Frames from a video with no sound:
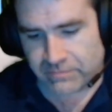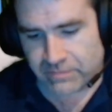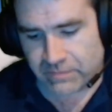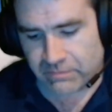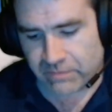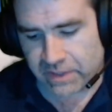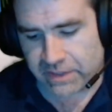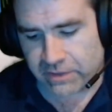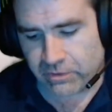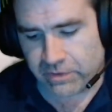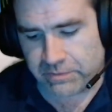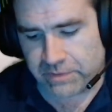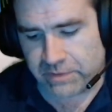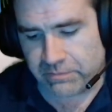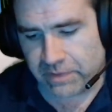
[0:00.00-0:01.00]
My
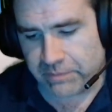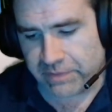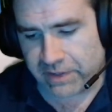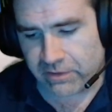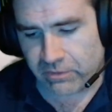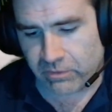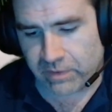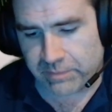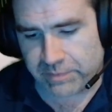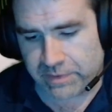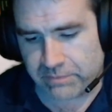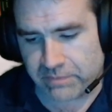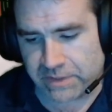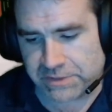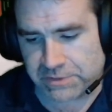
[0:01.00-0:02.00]
equipment, my power
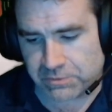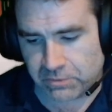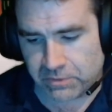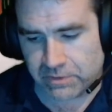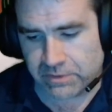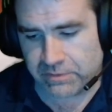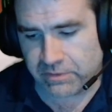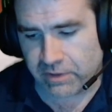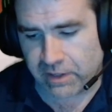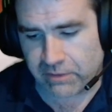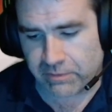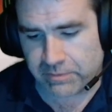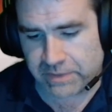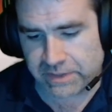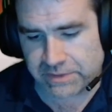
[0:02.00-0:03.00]
weapon, my Zord,
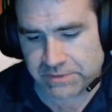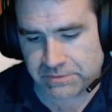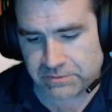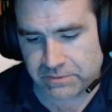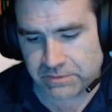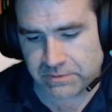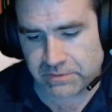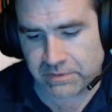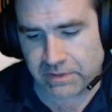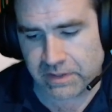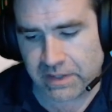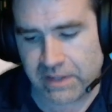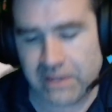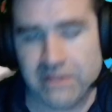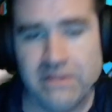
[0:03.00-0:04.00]
our Megazord,
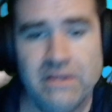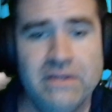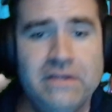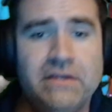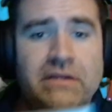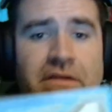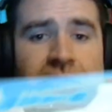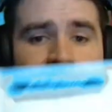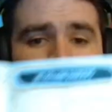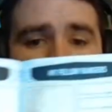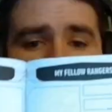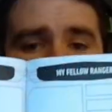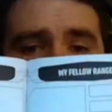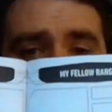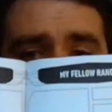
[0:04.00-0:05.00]
and your
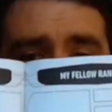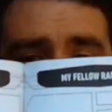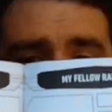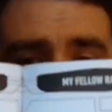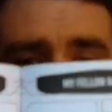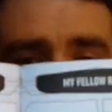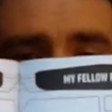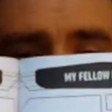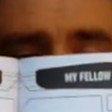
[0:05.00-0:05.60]
fellow Rangers.